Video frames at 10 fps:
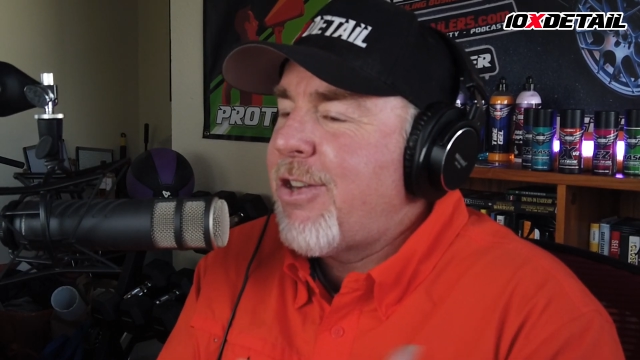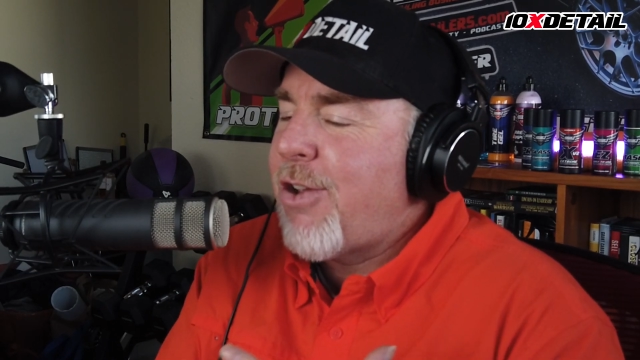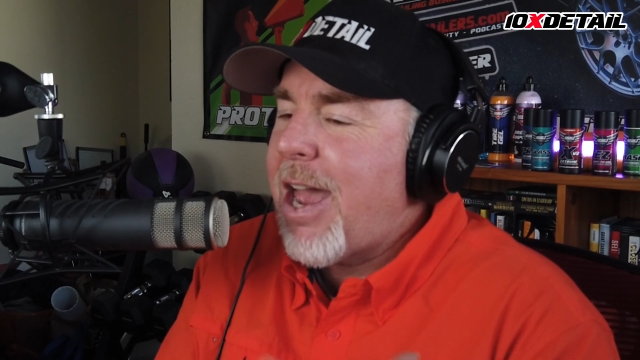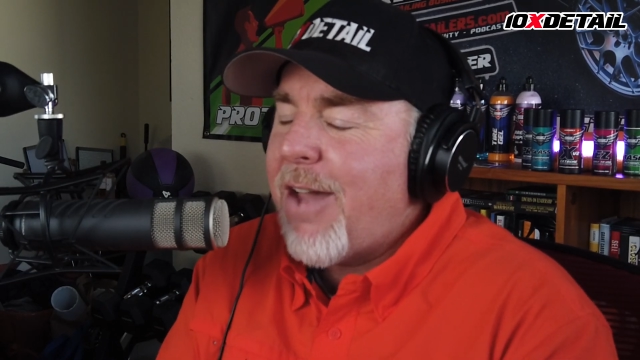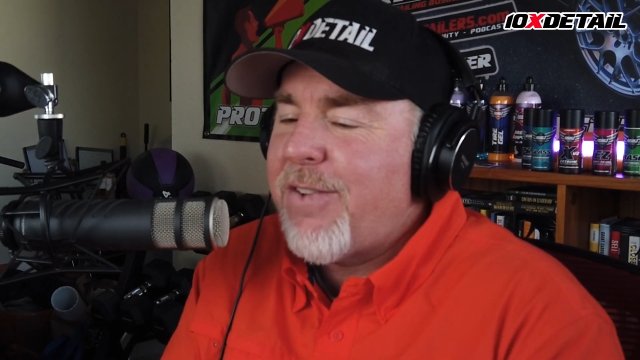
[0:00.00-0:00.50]

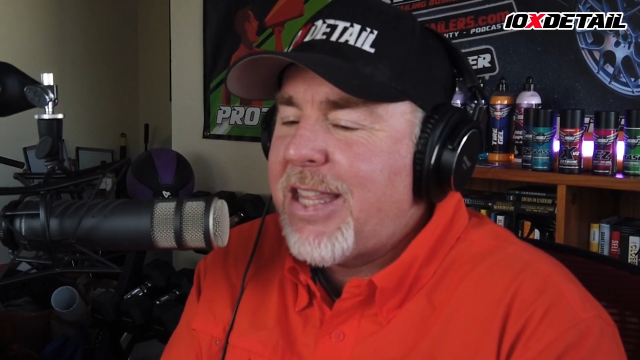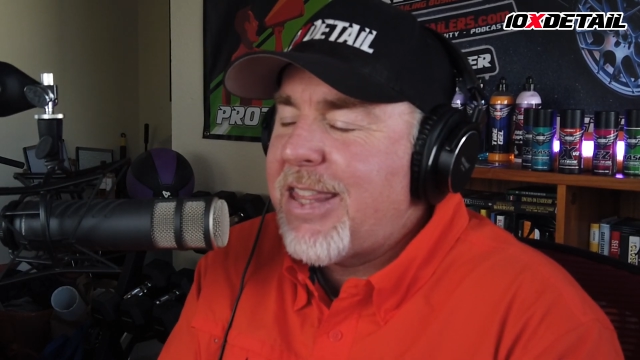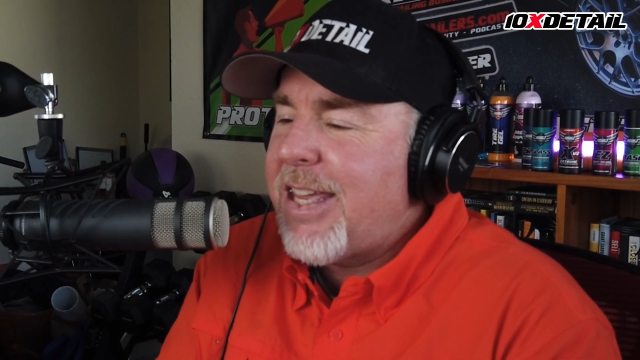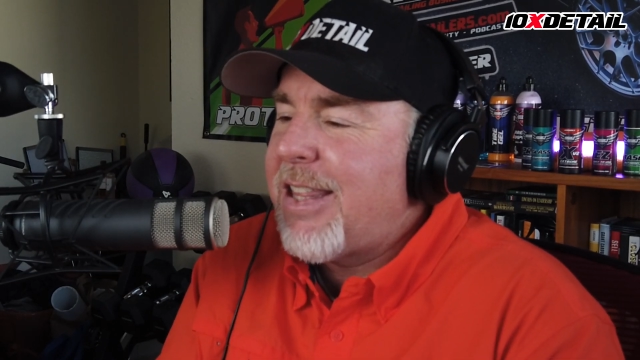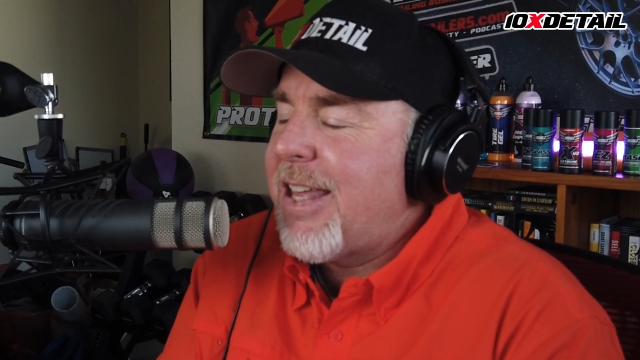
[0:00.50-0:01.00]
Do you have
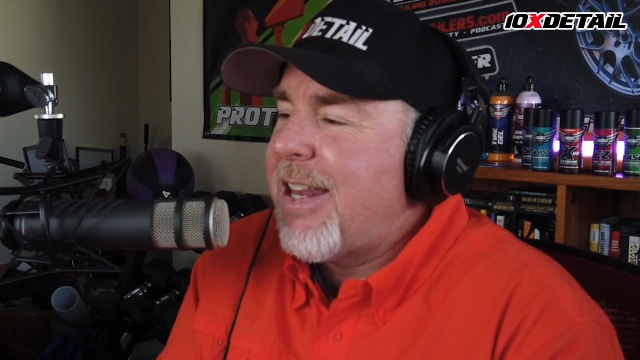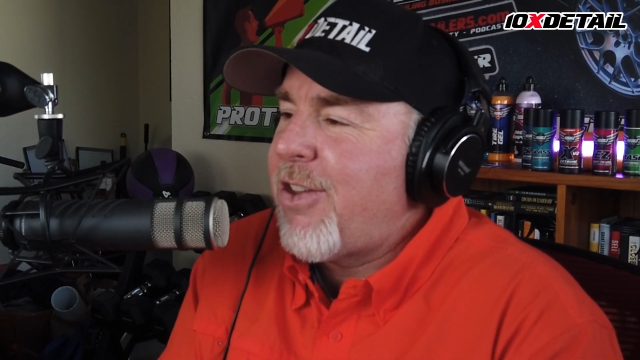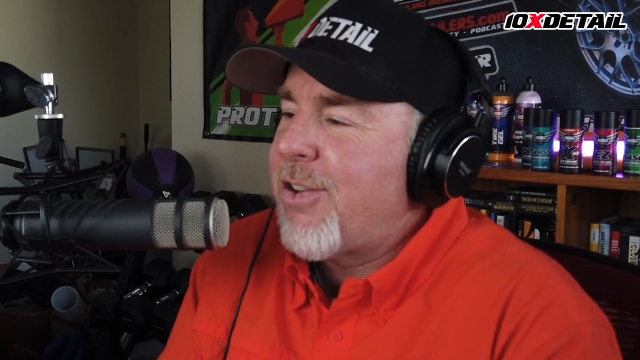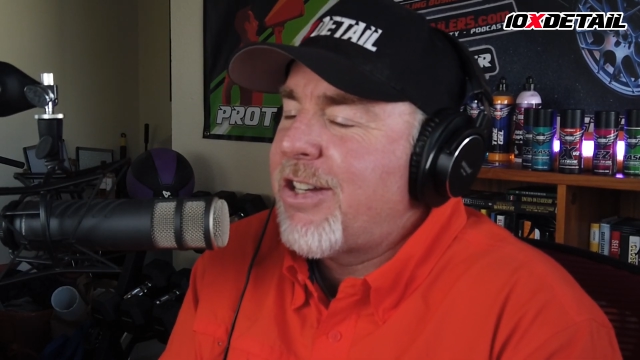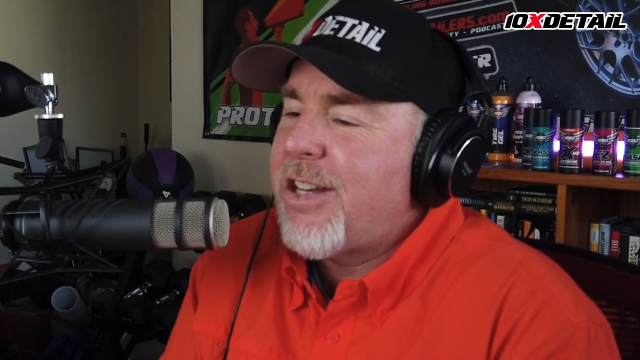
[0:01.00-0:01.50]
anything
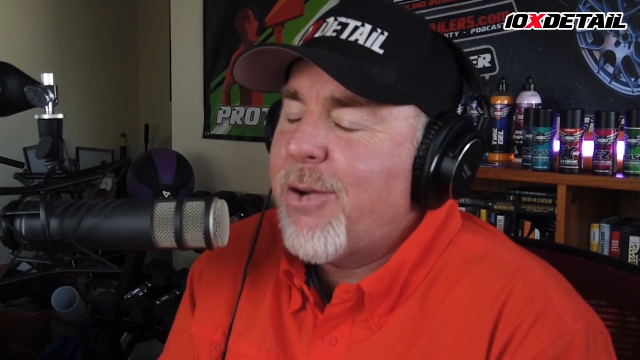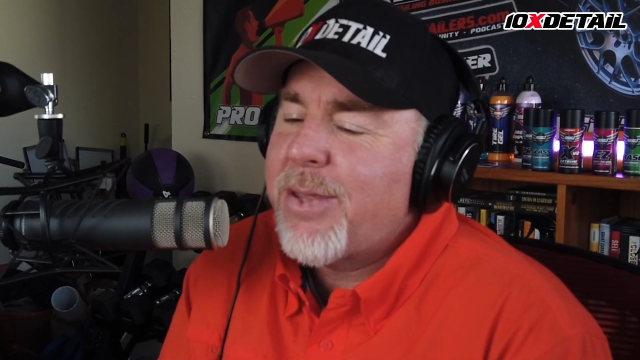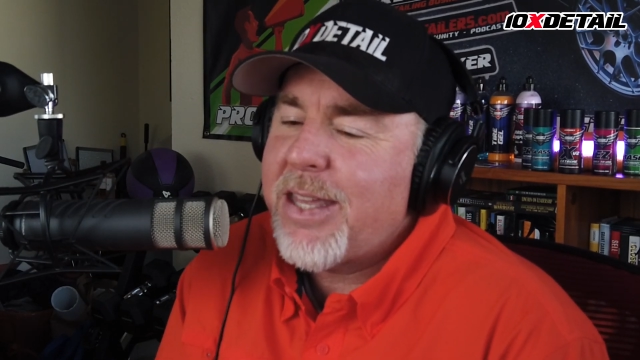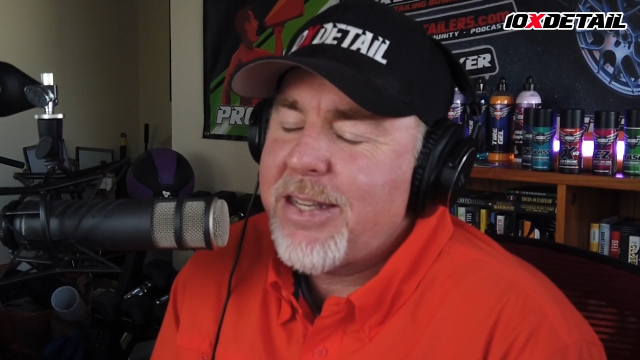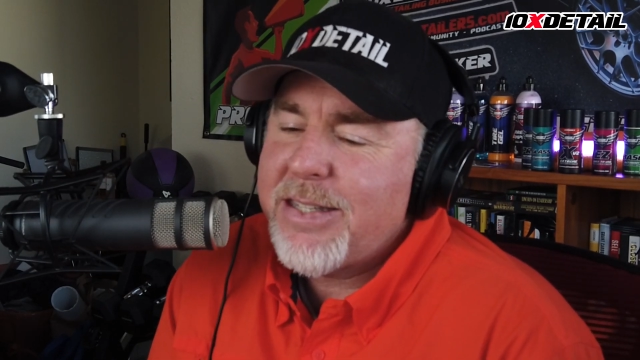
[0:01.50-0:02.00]
that you could
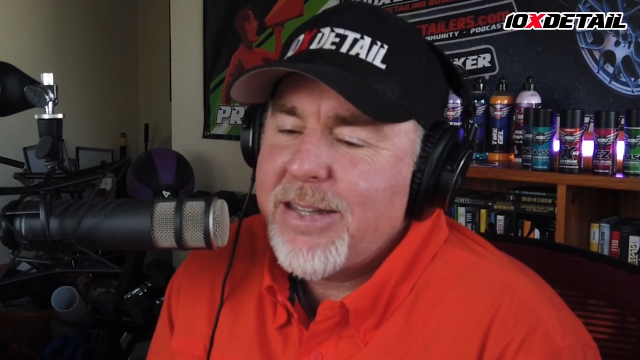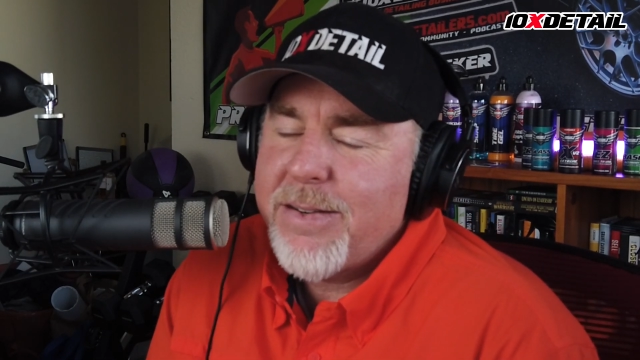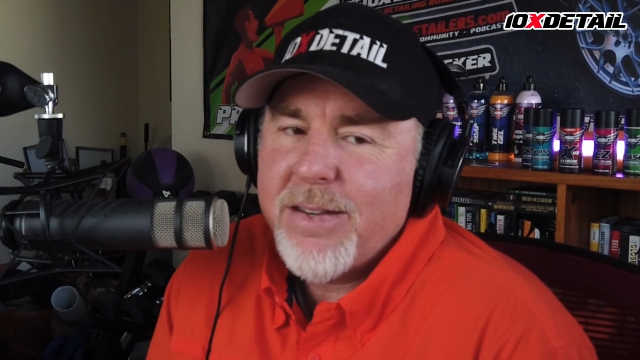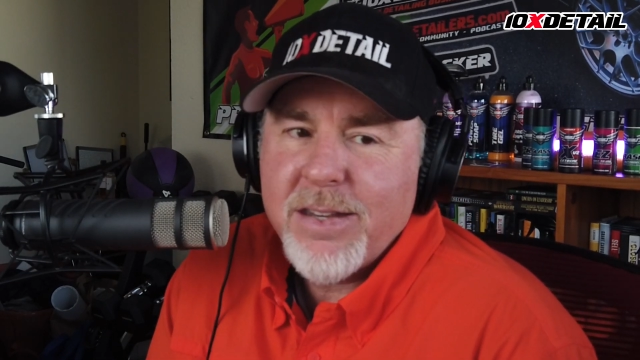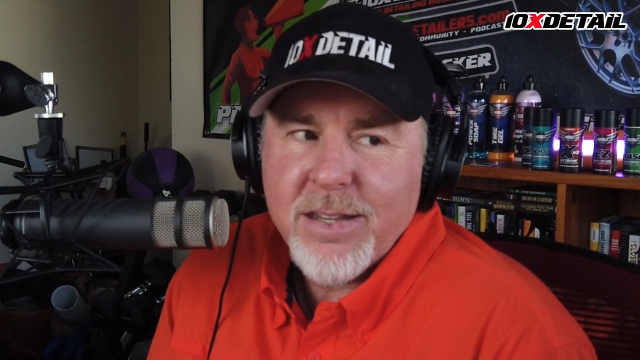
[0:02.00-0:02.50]
share with
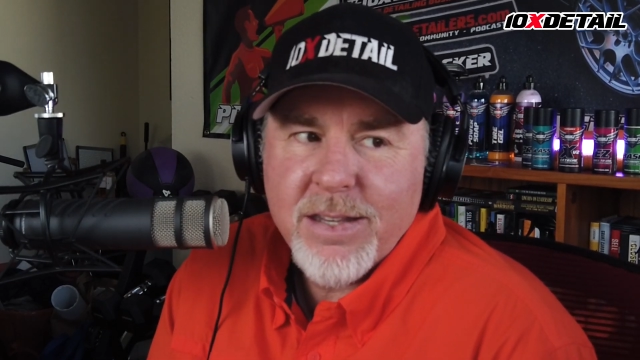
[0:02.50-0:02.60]
us?